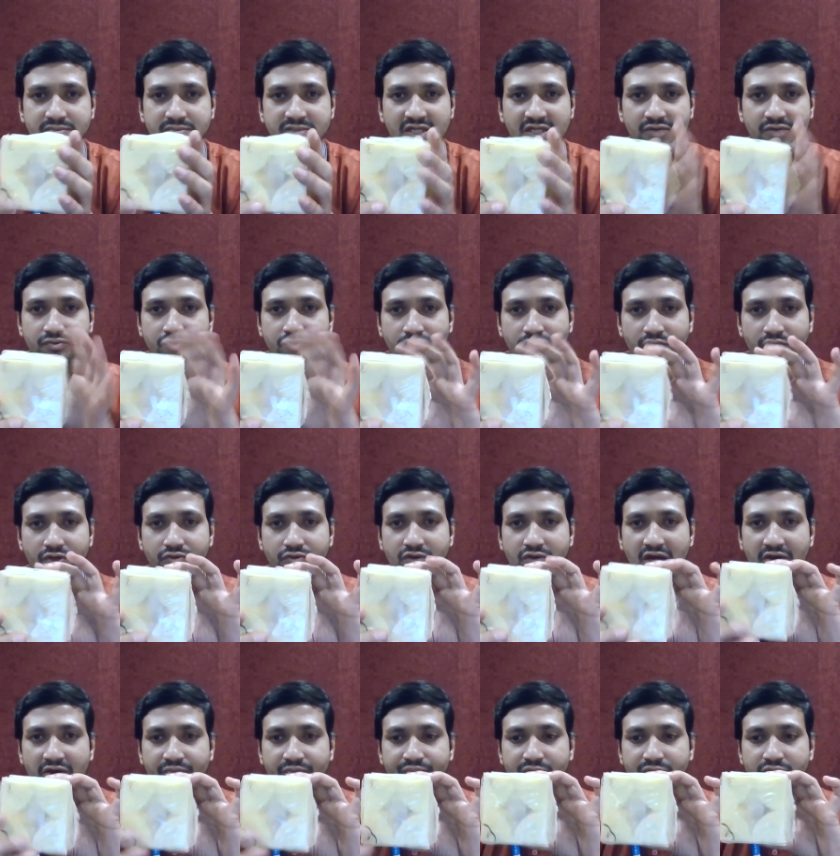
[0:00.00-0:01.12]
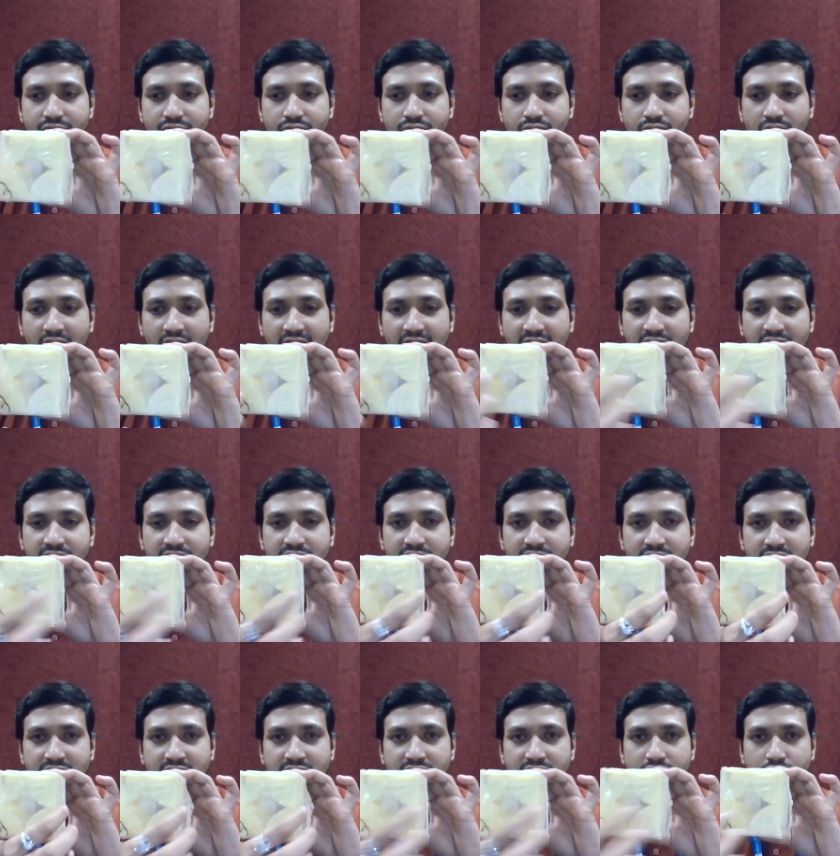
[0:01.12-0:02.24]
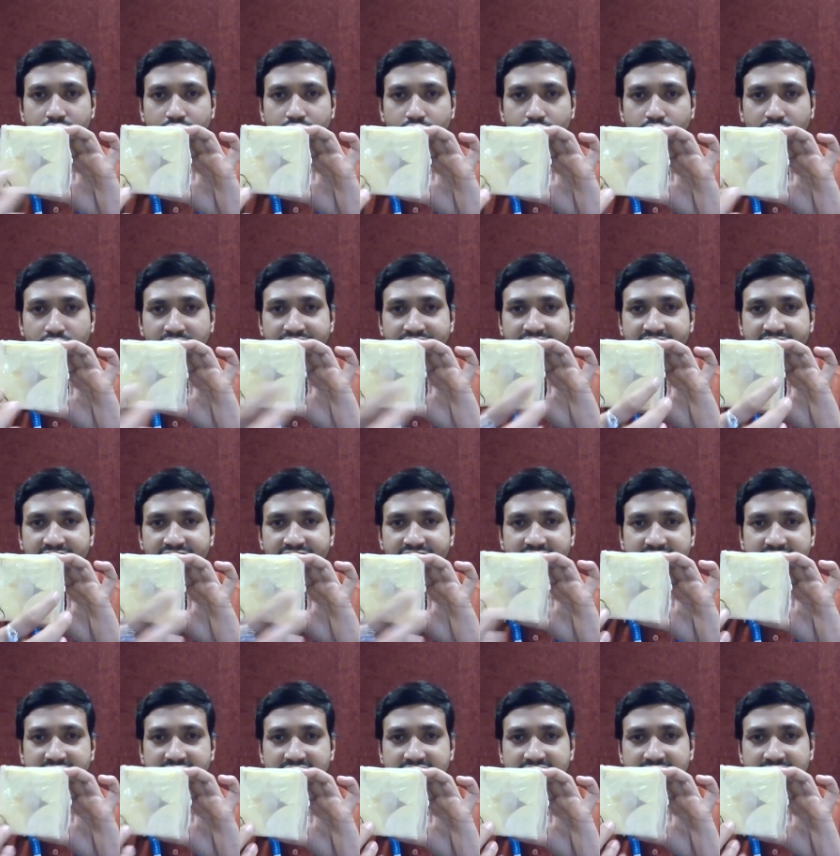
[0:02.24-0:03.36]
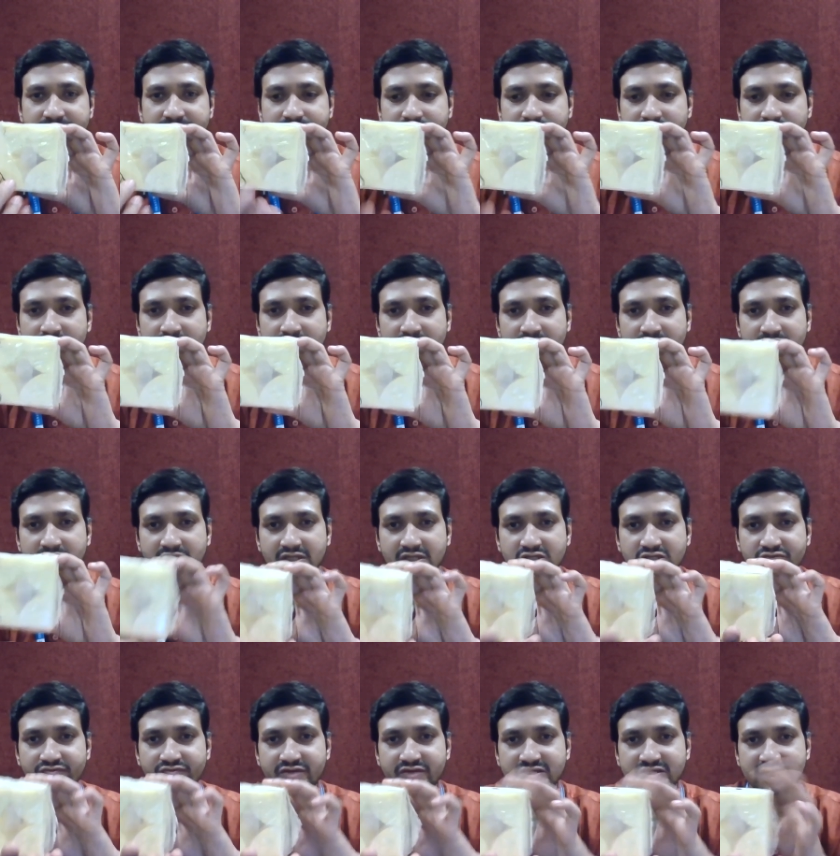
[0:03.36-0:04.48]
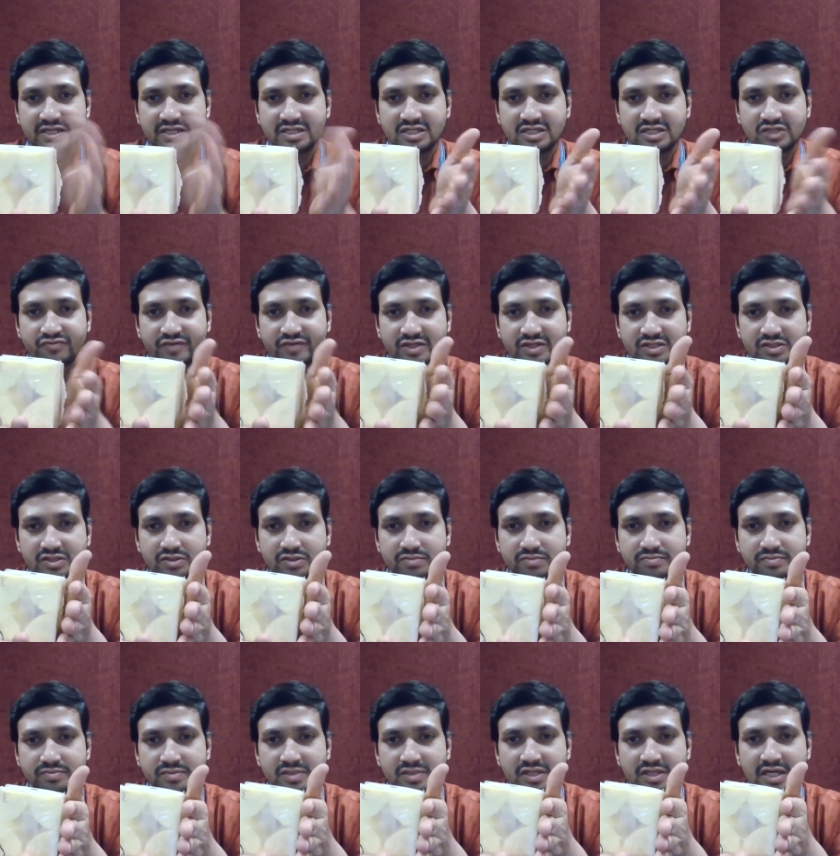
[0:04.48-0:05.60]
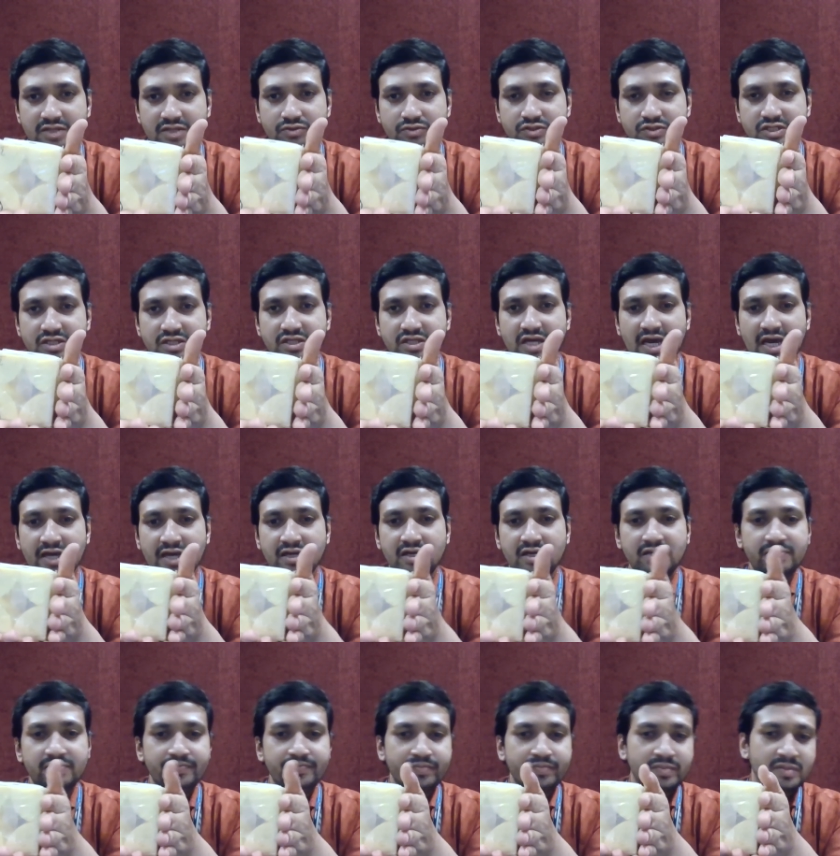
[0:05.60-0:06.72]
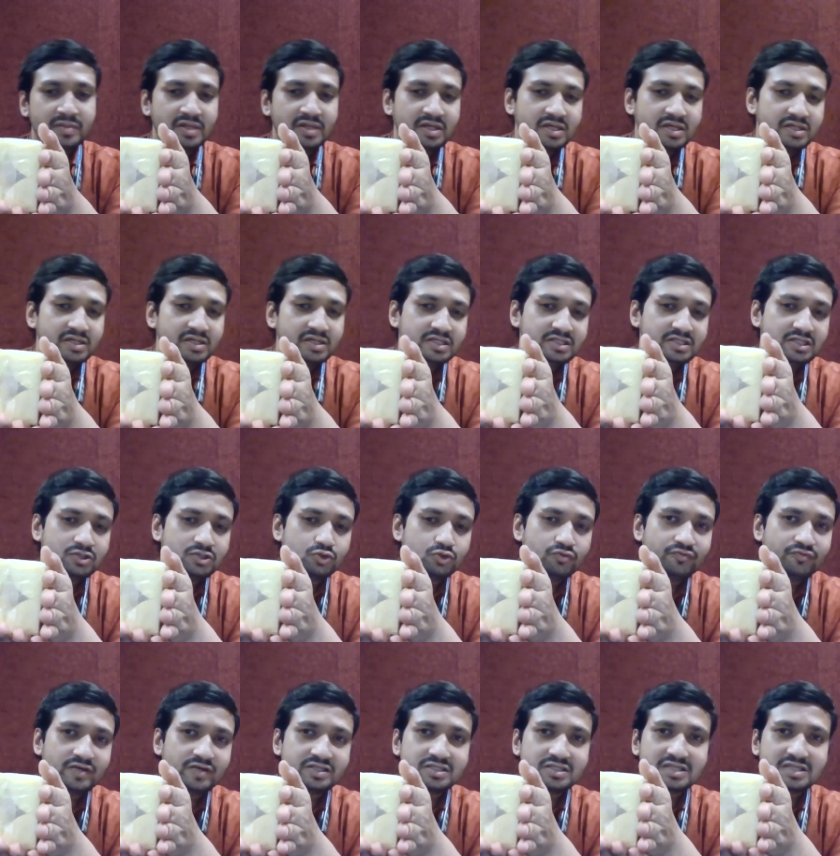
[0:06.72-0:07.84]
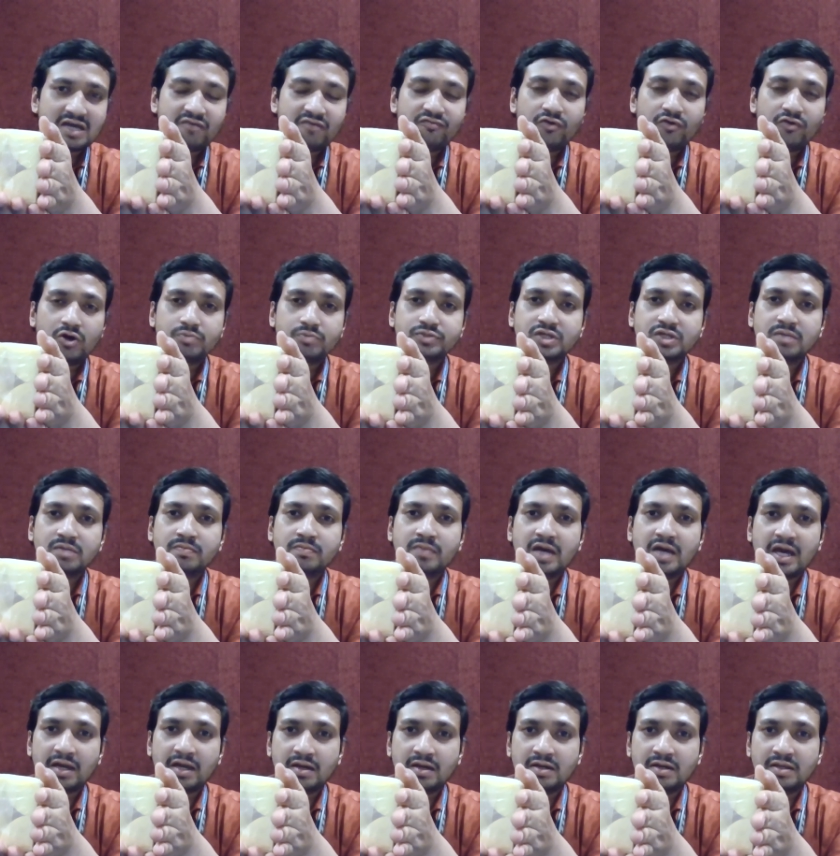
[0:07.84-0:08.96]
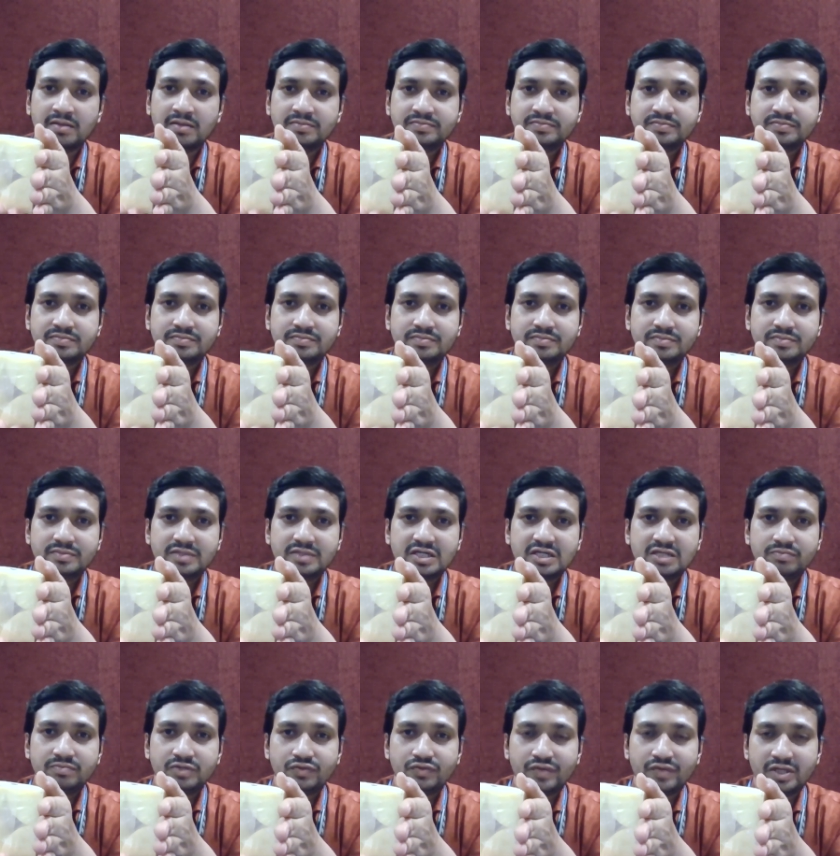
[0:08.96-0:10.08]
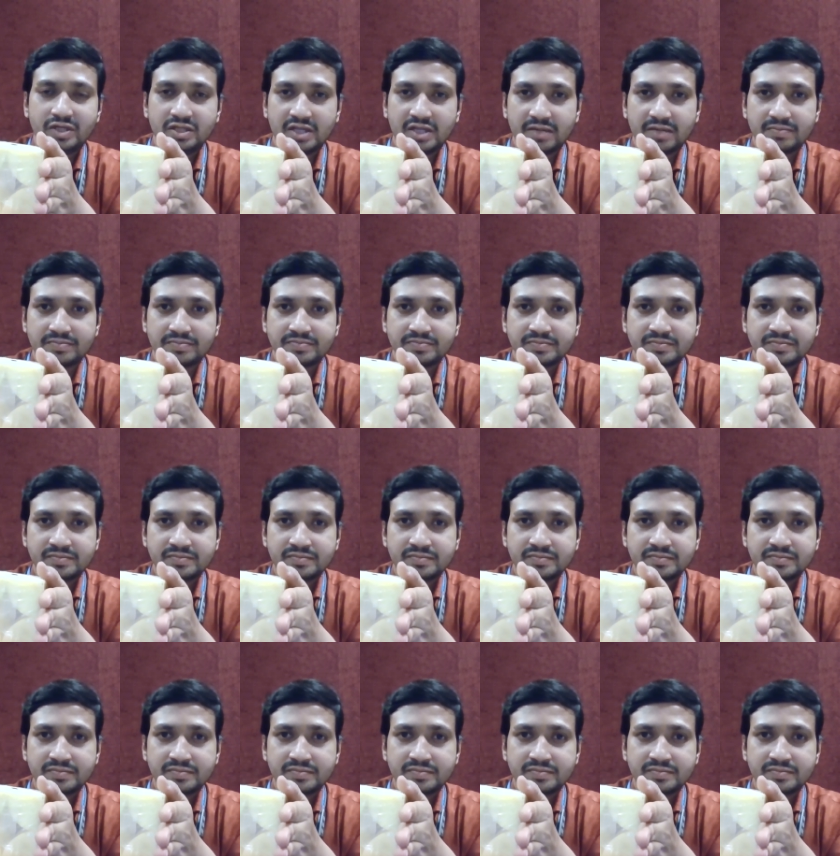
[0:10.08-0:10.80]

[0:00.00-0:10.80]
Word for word: Now, what do you have? You have two different faces this face and this face. Can you see the angle? These two faces have formed some angle in between them.